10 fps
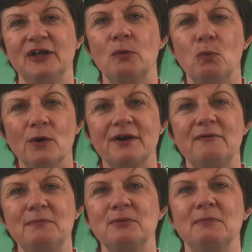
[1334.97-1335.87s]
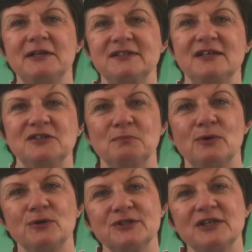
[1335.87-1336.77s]
What our implementation
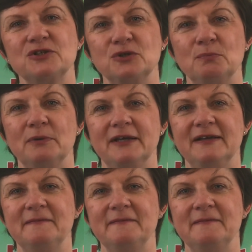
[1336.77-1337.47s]
process should be.